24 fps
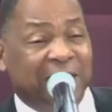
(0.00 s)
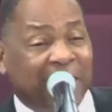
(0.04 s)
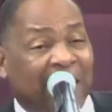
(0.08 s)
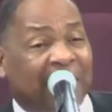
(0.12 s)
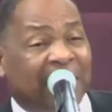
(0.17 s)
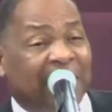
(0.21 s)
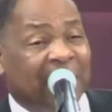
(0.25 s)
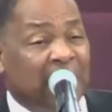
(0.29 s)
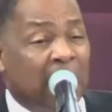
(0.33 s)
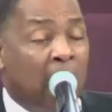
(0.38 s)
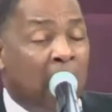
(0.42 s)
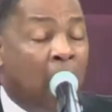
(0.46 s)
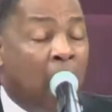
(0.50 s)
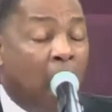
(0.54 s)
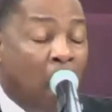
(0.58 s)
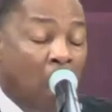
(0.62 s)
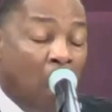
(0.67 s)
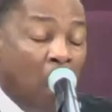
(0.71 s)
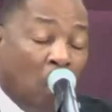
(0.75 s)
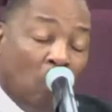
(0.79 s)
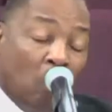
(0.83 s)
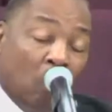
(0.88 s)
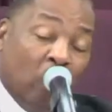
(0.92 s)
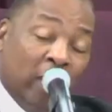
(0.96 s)
you,
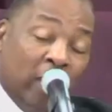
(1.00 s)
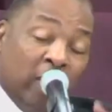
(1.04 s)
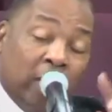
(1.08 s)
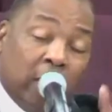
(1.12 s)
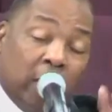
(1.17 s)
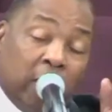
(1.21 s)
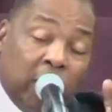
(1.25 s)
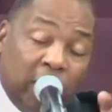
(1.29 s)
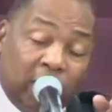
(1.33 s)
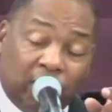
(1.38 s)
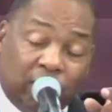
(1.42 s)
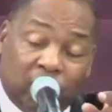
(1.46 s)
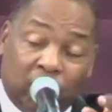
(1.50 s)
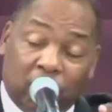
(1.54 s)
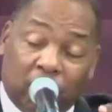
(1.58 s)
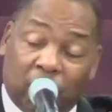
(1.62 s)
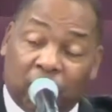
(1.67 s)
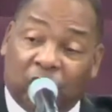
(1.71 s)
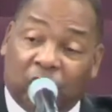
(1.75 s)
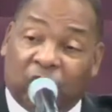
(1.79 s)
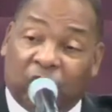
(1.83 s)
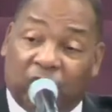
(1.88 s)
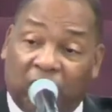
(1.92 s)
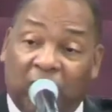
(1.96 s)
when you get to
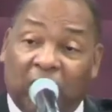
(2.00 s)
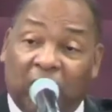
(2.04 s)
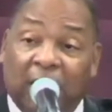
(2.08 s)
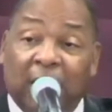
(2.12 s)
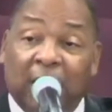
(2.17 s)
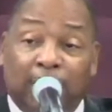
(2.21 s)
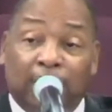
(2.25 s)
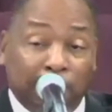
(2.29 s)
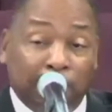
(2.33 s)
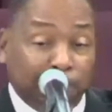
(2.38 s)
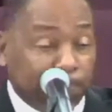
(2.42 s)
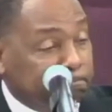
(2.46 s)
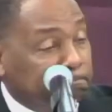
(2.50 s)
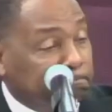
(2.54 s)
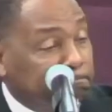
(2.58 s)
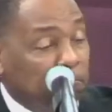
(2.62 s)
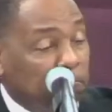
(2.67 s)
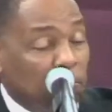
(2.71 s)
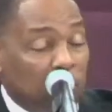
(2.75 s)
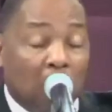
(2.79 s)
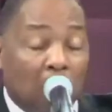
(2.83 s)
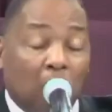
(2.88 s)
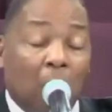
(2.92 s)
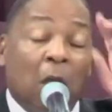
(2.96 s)
the city
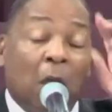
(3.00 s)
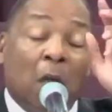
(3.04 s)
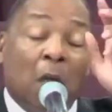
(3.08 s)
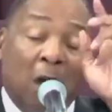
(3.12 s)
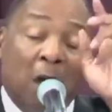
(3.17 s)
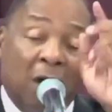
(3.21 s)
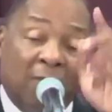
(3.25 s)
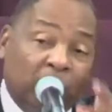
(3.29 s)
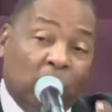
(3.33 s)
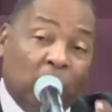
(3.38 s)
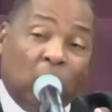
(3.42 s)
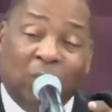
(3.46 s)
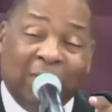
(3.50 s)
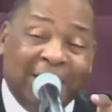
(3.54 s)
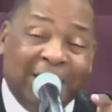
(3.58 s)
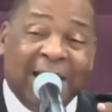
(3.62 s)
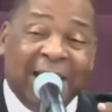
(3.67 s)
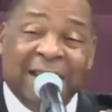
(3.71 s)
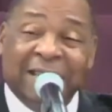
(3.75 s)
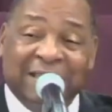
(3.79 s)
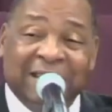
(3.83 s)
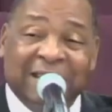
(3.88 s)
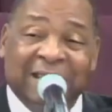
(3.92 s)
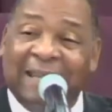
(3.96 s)
of your
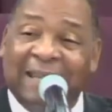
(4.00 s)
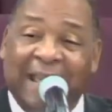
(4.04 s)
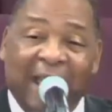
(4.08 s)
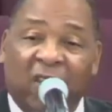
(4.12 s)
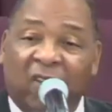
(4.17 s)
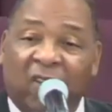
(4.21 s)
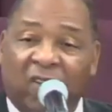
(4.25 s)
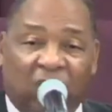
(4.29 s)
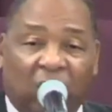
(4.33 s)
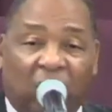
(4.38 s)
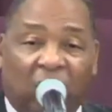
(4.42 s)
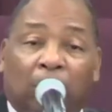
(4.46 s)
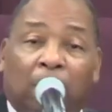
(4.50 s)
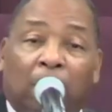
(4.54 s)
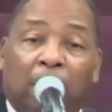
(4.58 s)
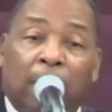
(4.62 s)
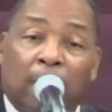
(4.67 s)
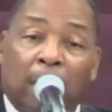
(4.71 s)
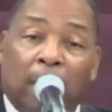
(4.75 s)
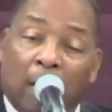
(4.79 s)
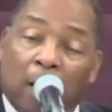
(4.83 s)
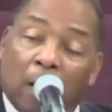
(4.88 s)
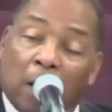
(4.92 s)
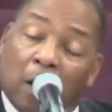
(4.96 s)
destination,
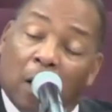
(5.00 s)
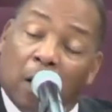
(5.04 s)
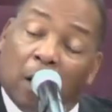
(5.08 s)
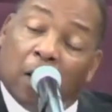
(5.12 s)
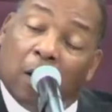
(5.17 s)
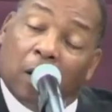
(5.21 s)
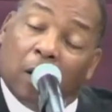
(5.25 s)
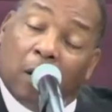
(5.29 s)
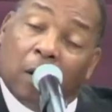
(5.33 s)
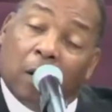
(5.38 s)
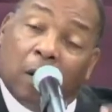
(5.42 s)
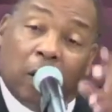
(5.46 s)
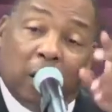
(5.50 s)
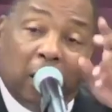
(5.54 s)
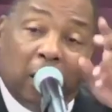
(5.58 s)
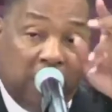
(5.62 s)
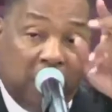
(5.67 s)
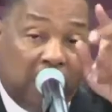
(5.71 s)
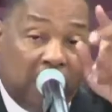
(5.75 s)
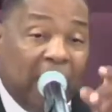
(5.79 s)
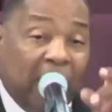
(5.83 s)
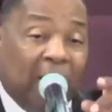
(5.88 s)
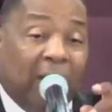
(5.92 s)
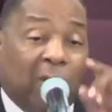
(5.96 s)
you
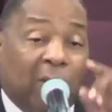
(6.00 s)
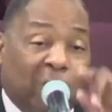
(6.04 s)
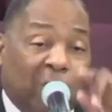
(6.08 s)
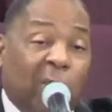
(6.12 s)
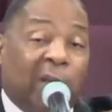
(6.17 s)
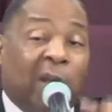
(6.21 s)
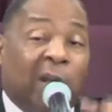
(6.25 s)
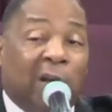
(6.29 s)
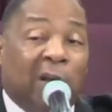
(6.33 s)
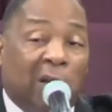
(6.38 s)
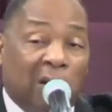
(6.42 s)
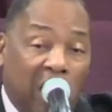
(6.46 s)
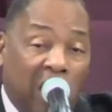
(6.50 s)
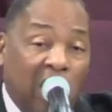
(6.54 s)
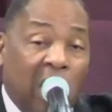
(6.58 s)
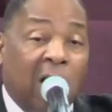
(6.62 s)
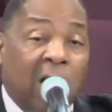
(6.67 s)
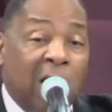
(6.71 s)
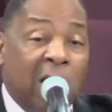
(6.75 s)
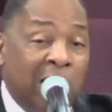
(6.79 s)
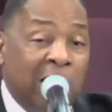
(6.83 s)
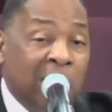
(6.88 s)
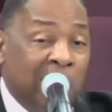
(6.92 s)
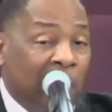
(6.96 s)
better rent a
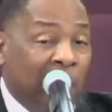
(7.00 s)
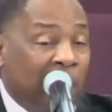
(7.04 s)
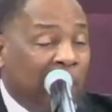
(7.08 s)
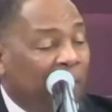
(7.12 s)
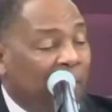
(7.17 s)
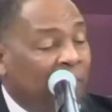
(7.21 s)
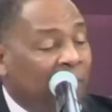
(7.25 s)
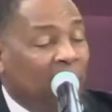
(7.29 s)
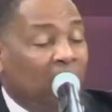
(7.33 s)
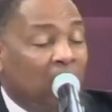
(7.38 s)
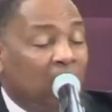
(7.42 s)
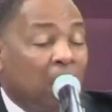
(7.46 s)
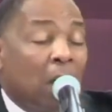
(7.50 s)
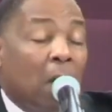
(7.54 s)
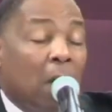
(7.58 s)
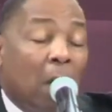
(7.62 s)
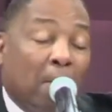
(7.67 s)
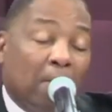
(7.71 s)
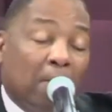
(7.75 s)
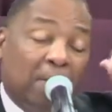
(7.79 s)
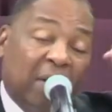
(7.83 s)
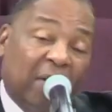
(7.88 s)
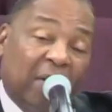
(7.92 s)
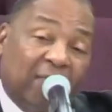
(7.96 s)
car
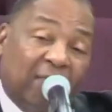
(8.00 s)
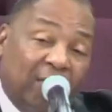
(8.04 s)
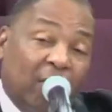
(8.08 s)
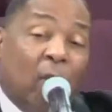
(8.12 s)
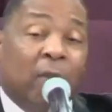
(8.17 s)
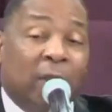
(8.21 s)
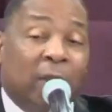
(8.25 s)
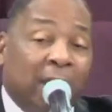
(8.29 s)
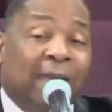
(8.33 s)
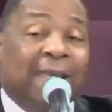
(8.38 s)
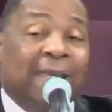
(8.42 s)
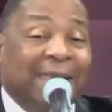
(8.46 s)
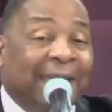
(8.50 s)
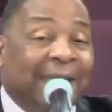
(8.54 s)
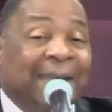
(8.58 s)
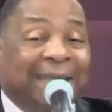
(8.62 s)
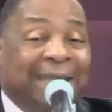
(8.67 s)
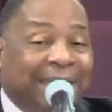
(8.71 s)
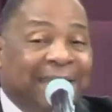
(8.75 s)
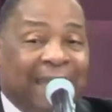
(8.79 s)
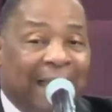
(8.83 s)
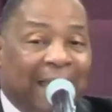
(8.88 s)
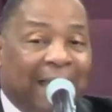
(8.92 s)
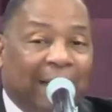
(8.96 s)
before you get
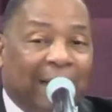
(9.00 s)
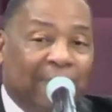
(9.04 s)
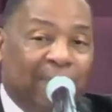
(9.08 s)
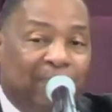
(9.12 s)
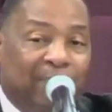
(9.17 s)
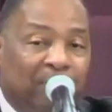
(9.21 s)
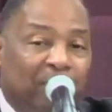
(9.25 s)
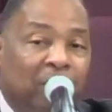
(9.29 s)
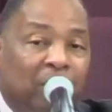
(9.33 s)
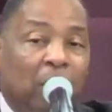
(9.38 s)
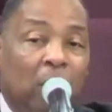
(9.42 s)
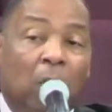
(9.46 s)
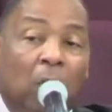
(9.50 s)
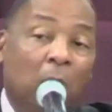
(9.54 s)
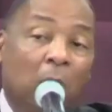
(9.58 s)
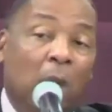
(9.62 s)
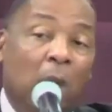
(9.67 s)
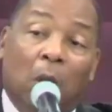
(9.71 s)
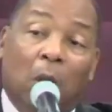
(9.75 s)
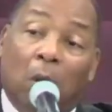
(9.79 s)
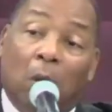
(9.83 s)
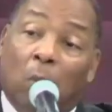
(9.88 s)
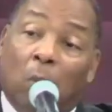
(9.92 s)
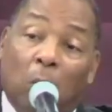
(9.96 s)
there.
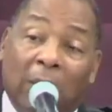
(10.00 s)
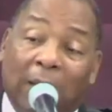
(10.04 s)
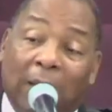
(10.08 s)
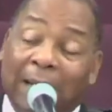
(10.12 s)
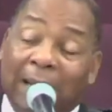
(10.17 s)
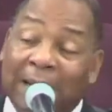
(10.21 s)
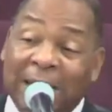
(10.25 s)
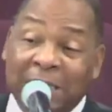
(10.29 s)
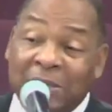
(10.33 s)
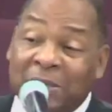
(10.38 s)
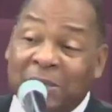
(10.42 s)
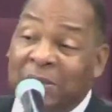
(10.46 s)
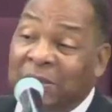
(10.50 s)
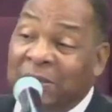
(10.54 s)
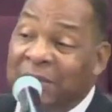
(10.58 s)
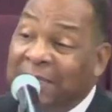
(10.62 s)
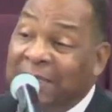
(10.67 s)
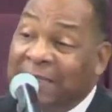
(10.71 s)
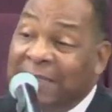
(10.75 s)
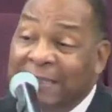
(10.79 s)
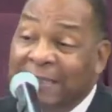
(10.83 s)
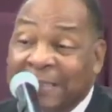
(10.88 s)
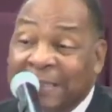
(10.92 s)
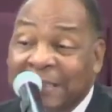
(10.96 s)
Well, I don't
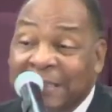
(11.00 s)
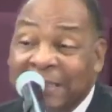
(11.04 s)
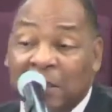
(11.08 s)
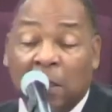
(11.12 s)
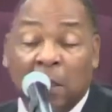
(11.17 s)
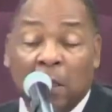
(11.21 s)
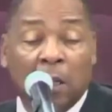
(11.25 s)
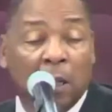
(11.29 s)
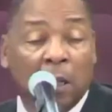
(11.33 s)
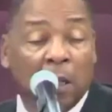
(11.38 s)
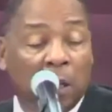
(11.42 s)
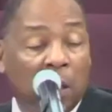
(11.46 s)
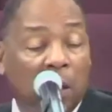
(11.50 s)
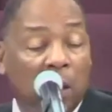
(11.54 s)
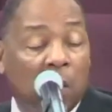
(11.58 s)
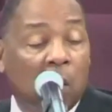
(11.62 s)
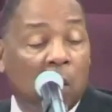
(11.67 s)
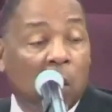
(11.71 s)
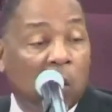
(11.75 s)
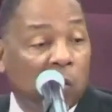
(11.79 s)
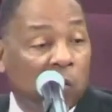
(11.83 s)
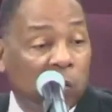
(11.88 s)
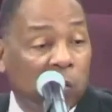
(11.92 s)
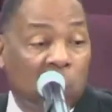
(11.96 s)
need
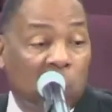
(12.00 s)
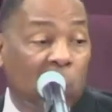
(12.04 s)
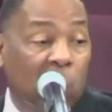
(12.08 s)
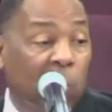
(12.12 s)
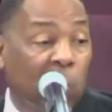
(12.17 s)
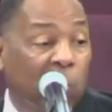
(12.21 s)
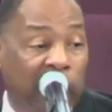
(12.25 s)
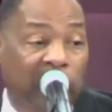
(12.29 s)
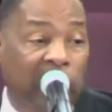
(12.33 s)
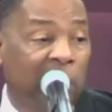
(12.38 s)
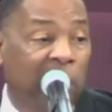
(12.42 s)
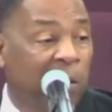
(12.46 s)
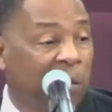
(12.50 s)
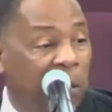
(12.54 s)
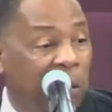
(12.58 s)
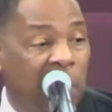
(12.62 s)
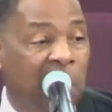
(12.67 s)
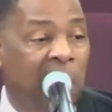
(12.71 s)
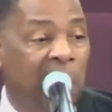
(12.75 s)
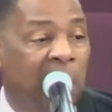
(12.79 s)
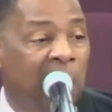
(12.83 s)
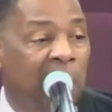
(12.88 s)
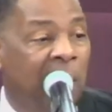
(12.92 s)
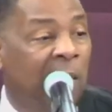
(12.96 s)
no rent a
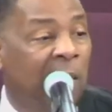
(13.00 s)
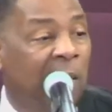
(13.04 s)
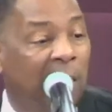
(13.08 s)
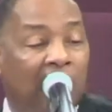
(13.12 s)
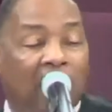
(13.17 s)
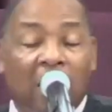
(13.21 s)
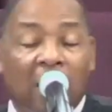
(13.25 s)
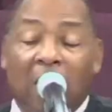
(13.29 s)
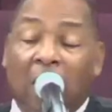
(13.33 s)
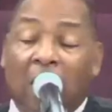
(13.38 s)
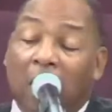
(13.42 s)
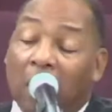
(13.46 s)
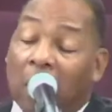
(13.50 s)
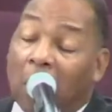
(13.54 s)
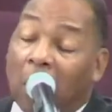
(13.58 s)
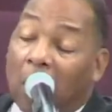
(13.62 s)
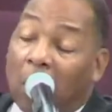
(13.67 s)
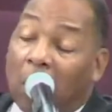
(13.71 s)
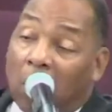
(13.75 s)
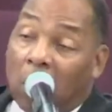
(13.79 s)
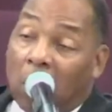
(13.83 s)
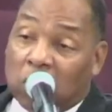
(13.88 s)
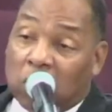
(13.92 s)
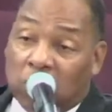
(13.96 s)
car
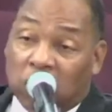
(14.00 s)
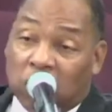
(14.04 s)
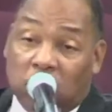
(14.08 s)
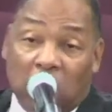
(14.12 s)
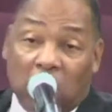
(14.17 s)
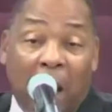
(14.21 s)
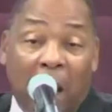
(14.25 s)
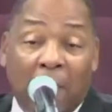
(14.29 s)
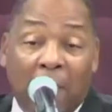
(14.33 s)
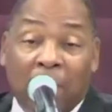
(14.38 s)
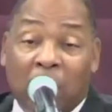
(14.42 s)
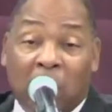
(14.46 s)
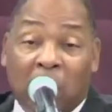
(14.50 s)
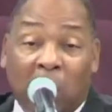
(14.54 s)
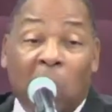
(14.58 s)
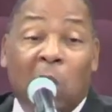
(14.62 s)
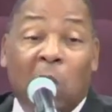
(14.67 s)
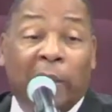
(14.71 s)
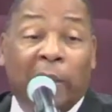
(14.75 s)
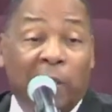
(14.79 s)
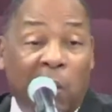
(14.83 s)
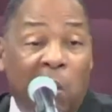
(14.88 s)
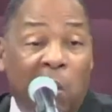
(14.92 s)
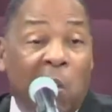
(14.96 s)
because I'm
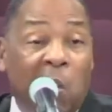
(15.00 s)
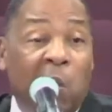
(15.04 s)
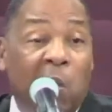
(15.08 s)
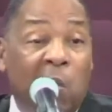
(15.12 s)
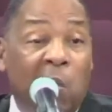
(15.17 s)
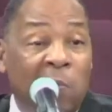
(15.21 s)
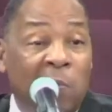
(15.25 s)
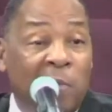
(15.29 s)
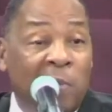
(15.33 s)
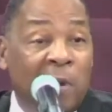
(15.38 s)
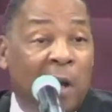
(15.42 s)
going home